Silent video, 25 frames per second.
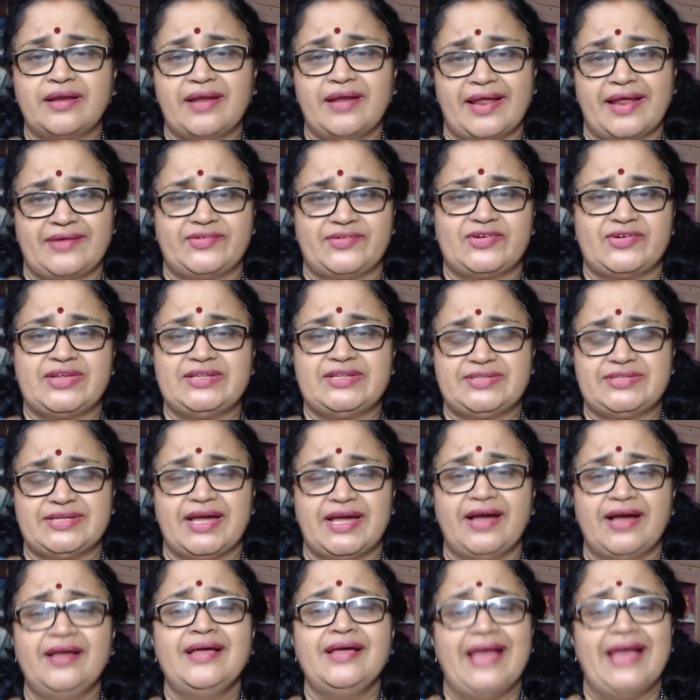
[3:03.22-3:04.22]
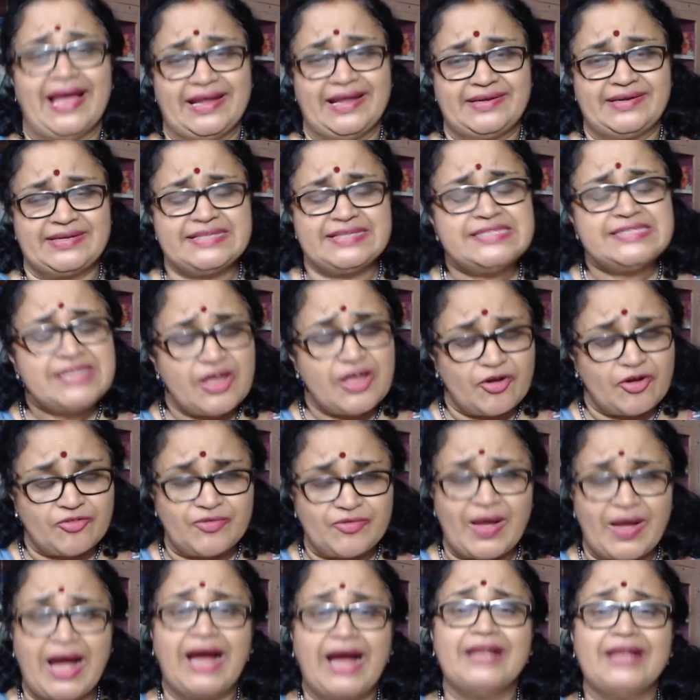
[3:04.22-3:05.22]
atresia, atresia of
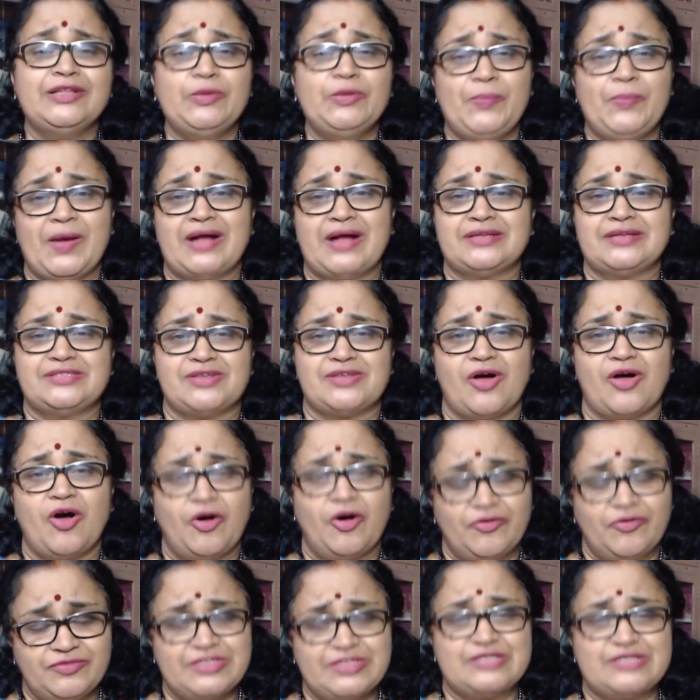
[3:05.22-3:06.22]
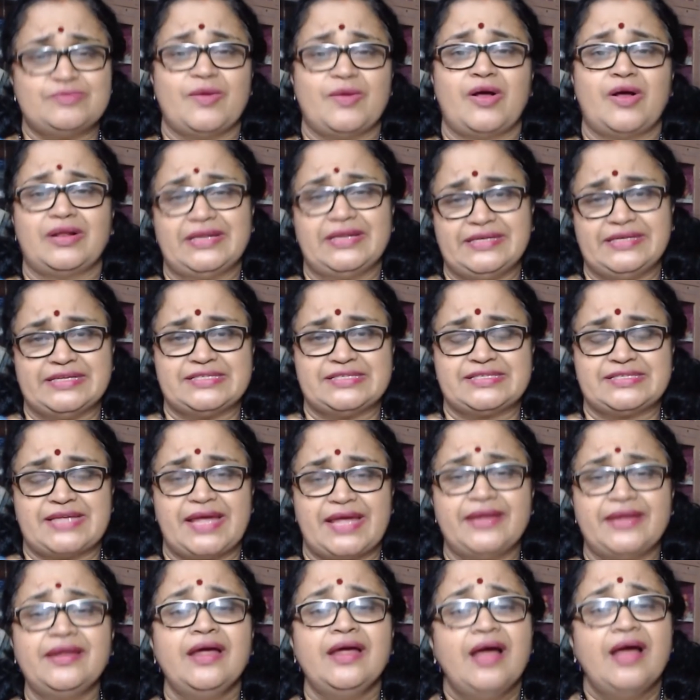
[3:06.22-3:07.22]
other parts of the small
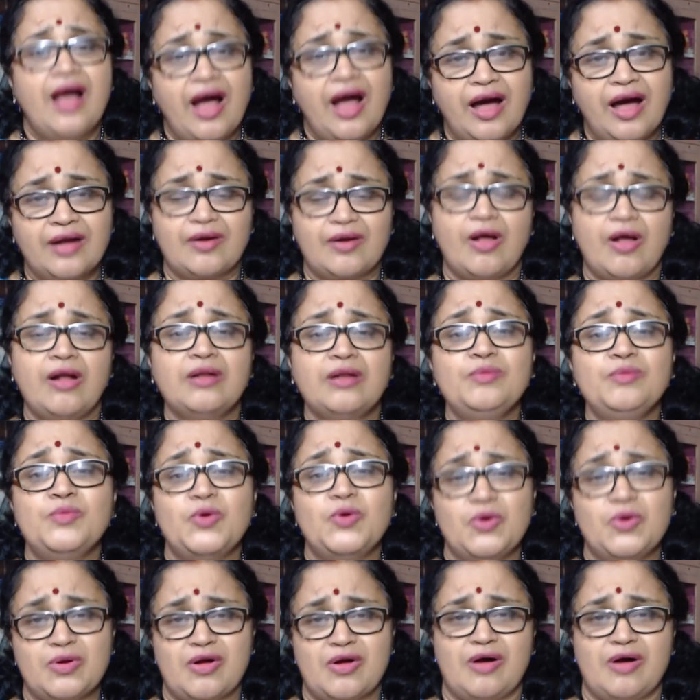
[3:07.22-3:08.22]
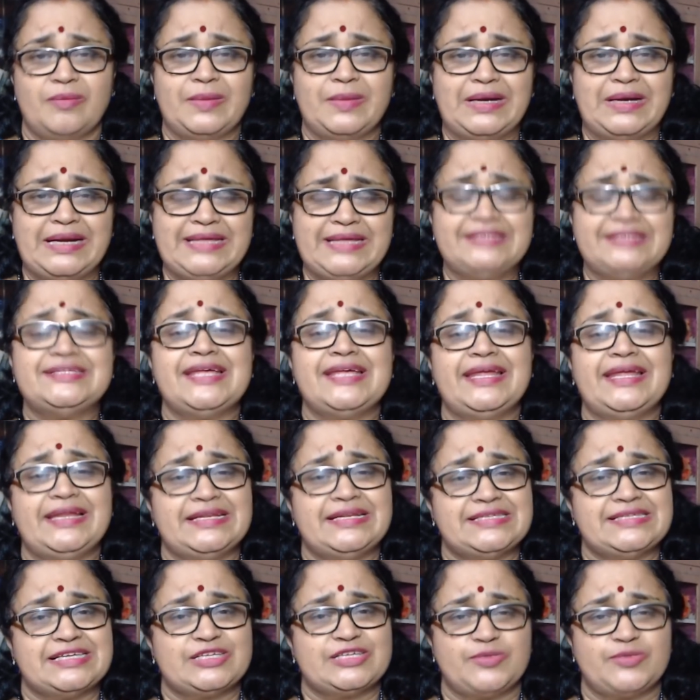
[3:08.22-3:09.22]
intestine are all more commonly seen in
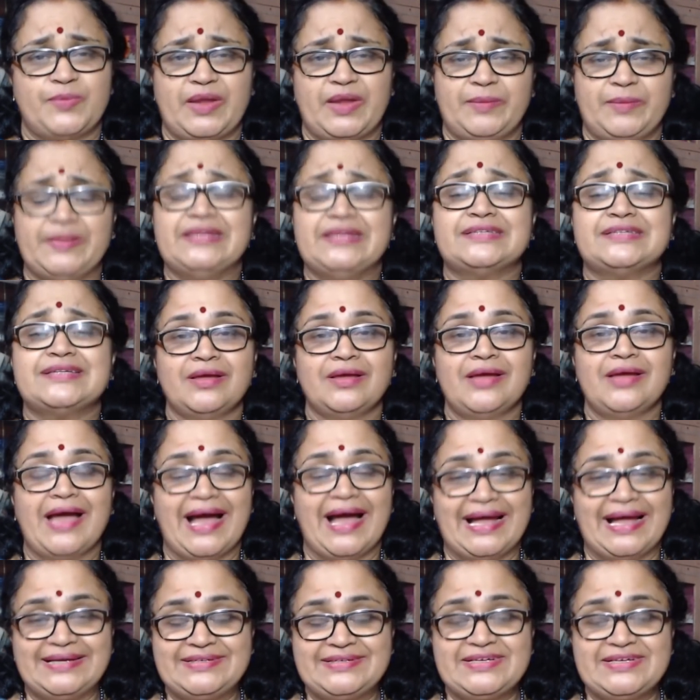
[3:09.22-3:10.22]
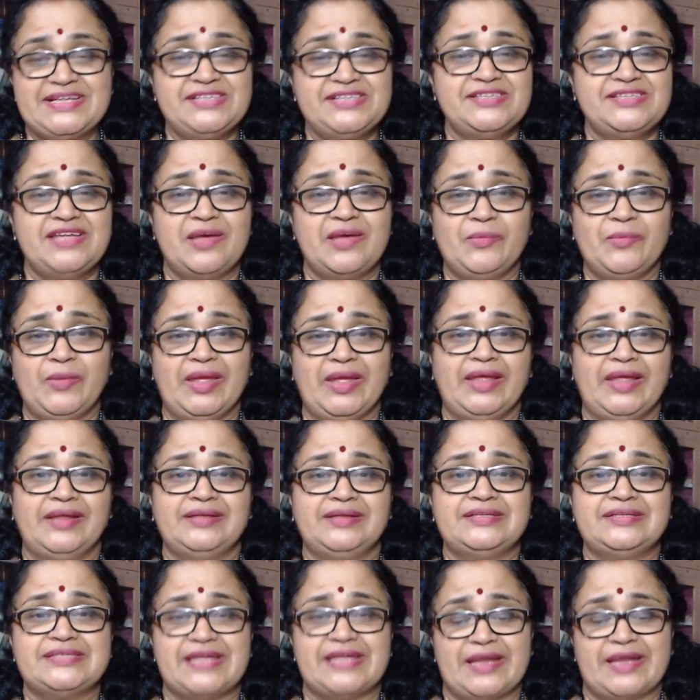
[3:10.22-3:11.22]
such babies. Atresia
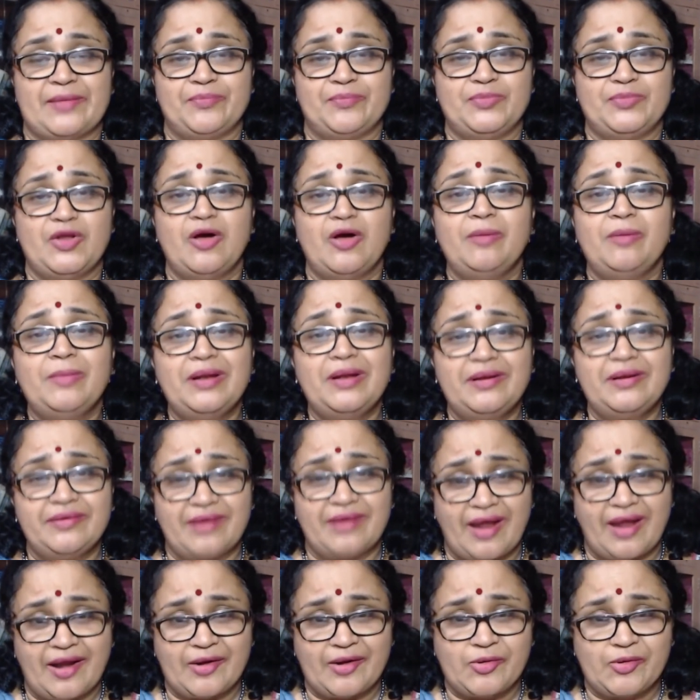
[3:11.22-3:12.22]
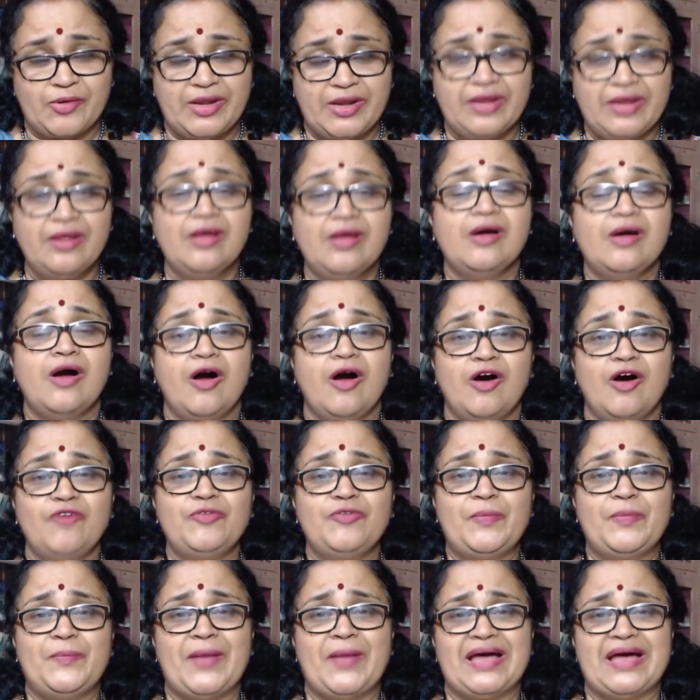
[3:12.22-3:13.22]
means an abnormal narrowing of a
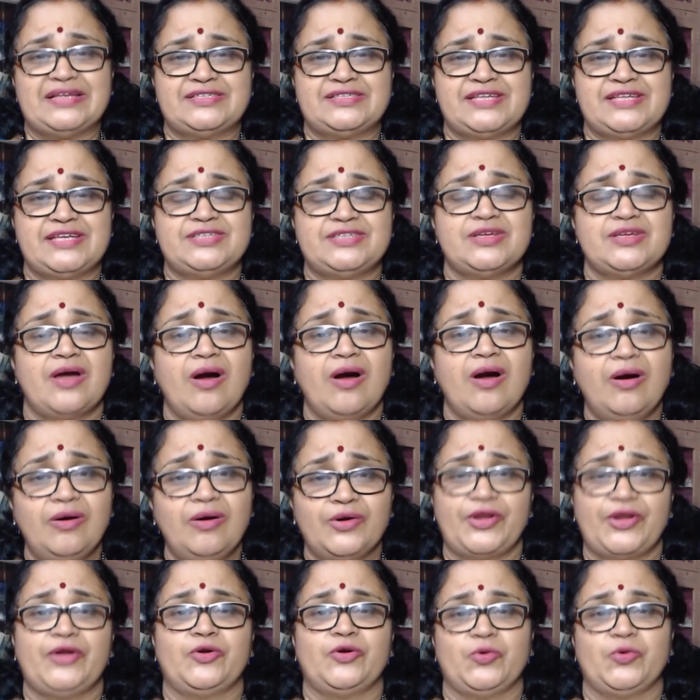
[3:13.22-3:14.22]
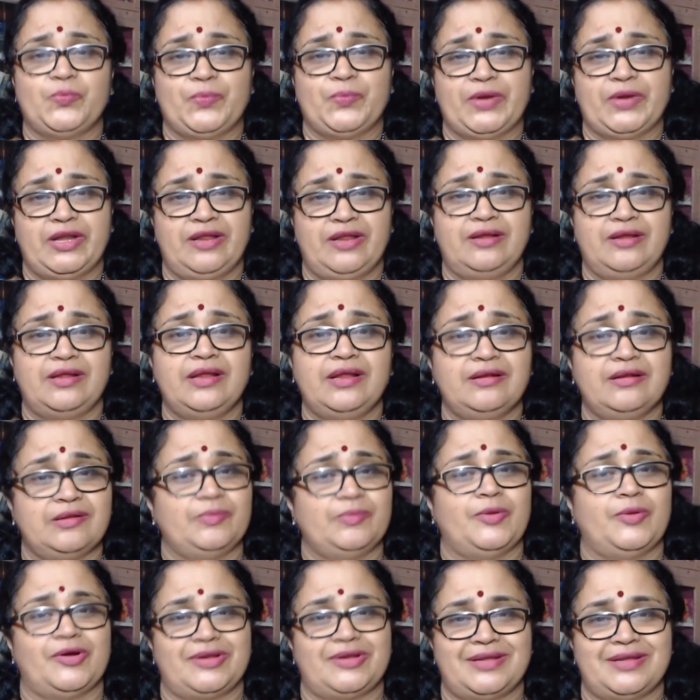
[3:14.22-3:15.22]
passage or an opening in the
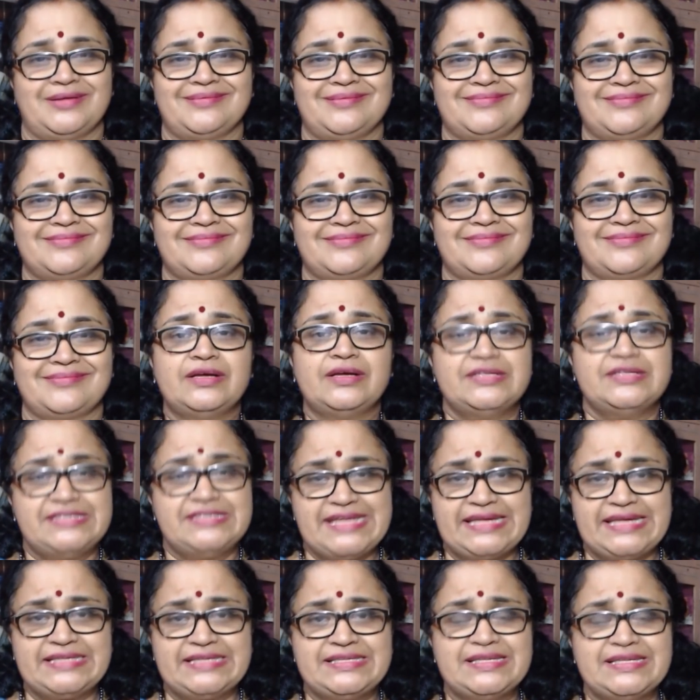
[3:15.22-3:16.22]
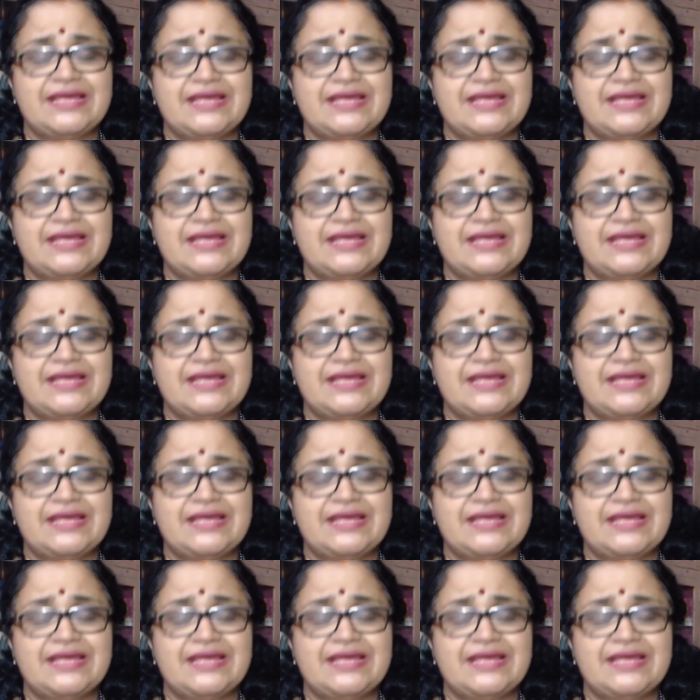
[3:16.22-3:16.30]
body. 6.